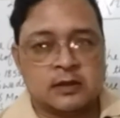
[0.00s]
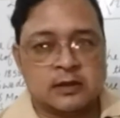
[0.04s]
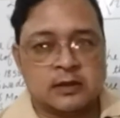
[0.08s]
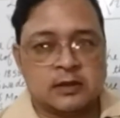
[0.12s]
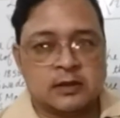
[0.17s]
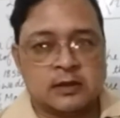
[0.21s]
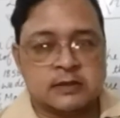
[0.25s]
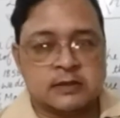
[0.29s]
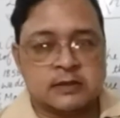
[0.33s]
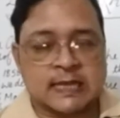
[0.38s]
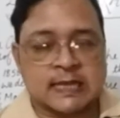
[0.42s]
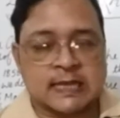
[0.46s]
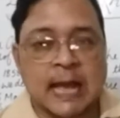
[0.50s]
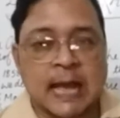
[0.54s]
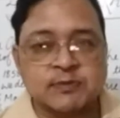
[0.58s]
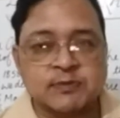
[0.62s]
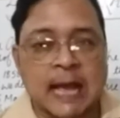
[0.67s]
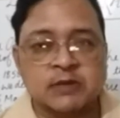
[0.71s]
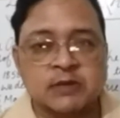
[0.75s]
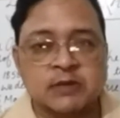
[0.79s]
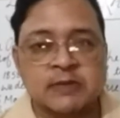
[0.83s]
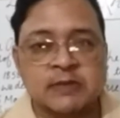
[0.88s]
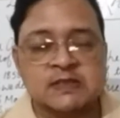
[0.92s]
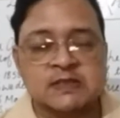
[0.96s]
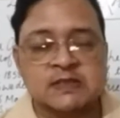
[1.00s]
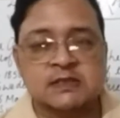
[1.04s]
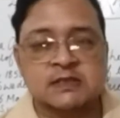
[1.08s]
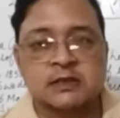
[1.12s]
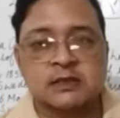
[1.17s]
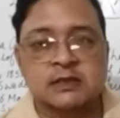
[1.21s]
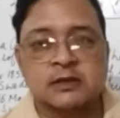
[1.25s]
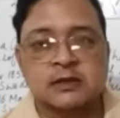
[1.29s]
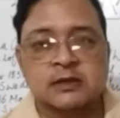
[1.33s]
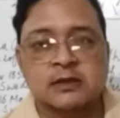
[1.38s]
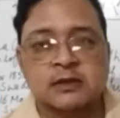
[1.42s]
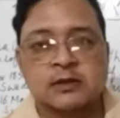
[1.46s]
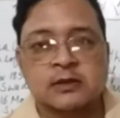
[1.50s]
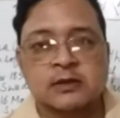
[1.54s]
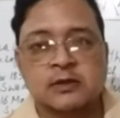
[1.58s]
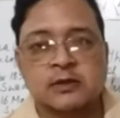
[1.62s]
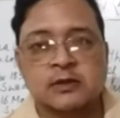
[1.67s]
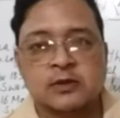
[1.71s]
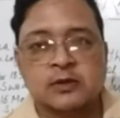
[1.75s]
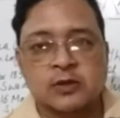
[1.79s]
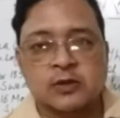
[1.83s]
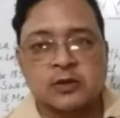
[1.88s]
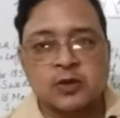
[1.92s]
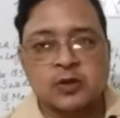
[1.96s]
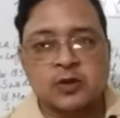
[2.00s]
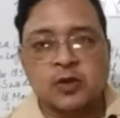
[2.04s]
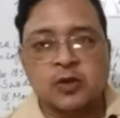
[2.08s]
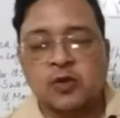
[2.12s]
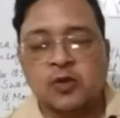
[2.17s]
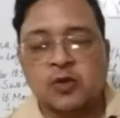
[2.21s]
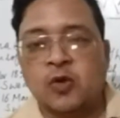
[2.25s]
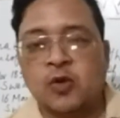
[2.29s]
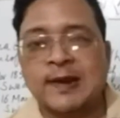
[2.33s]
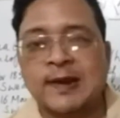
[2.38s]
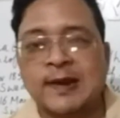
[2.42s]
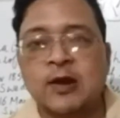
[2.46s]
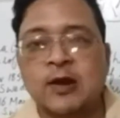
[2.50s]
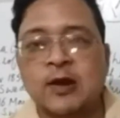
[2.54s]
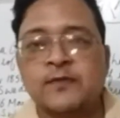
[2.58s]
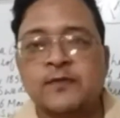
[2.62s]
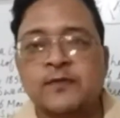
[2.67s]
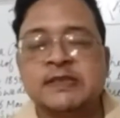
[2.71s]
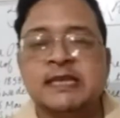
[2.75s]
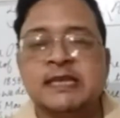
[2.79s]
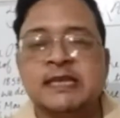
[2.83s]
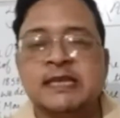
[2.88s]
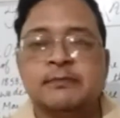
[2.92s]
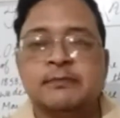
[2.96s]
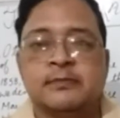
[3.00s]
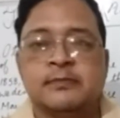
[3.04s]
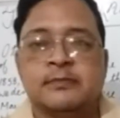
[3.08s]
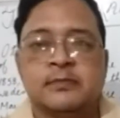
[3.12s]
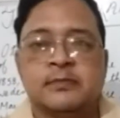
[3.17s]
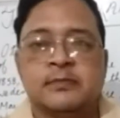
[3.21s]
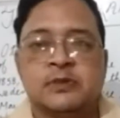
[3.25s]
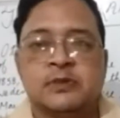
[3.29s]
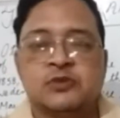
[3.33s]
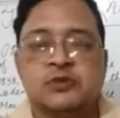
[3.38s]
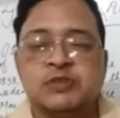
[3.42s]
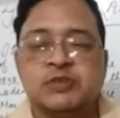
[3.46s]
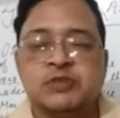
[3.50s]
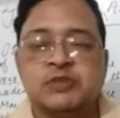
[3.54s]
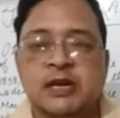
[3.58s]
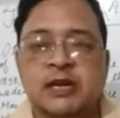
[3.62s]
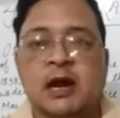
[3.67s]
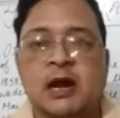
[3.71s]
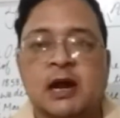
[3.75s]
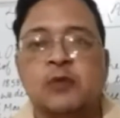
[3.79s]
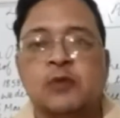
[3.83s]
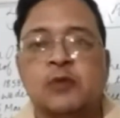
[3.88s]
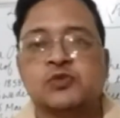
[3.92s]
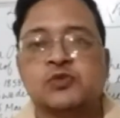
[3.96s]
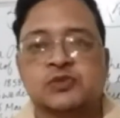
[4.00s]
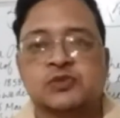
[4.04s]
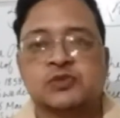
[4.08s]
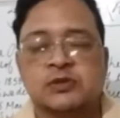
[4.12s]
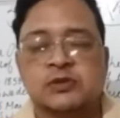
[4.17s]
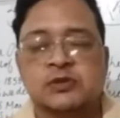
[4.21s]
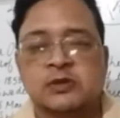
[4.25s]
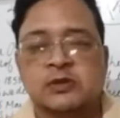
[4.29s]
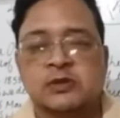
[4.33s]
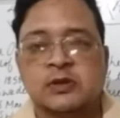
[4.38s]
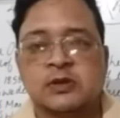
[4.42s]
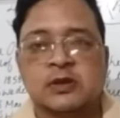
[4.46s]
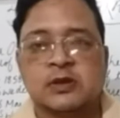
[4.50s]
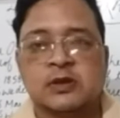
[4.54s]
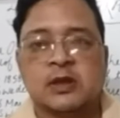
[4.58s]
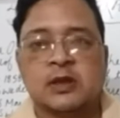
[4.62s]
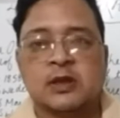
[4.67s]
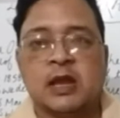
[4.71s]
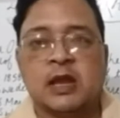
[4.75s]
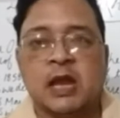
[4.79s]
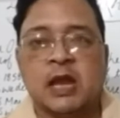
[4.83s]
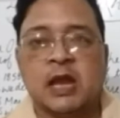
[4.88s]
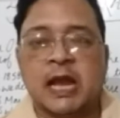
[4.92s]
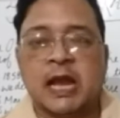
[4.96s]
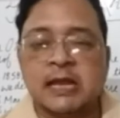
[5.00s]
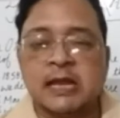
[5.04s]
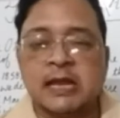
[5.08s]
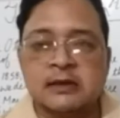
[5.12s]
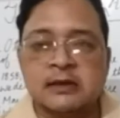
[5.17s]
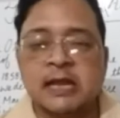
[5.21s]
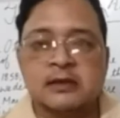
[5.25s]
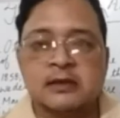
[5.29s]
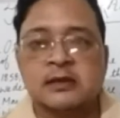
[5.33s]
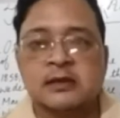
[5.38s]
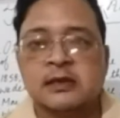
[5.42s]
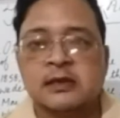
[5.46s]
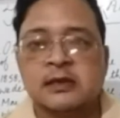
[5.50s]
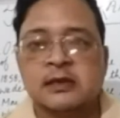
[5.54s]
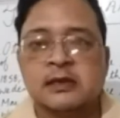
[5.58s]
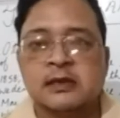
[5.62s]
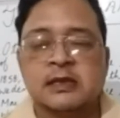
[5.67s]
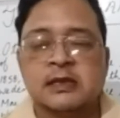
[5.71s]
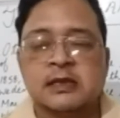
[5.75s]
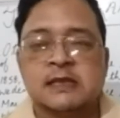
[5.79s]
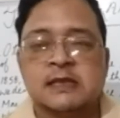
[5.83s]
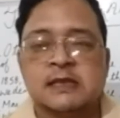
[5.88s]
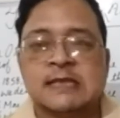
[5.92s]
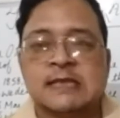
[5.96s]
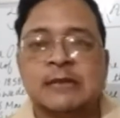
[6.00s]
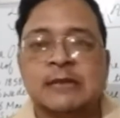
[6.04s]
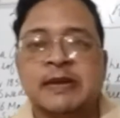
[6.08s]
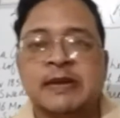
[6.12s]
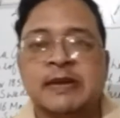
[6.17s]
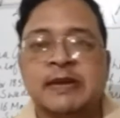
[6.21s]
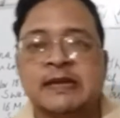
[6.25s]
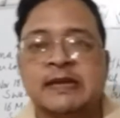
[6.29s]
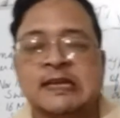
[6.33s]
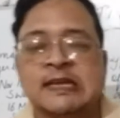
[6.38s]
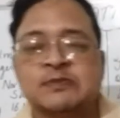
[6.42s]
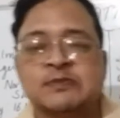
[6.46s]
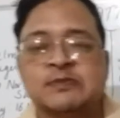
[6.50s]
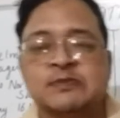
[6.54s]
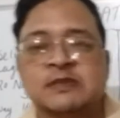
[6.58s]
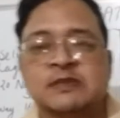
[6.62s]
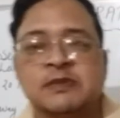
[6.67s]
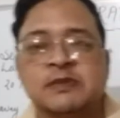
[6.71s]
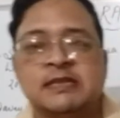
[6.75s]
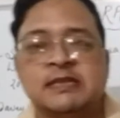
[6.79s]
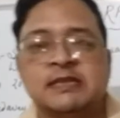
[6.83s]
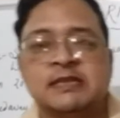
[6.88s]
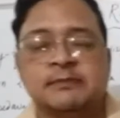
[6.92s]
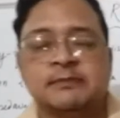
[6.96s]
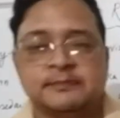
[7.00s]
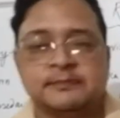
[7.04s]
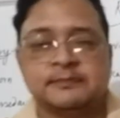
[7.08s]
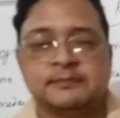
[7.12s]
the captain must go along with them to their house and celebrate Christmas with them.